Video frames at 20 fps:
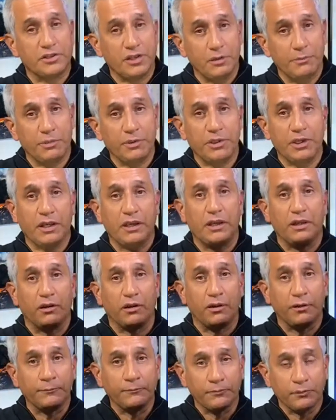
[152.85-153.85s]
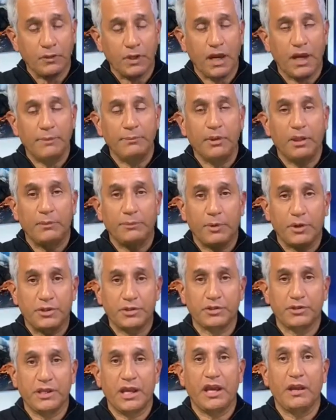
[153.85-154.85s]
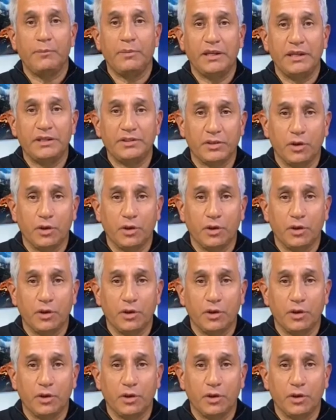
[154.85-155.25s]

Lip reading: In particular, high blood pressure, diabetes,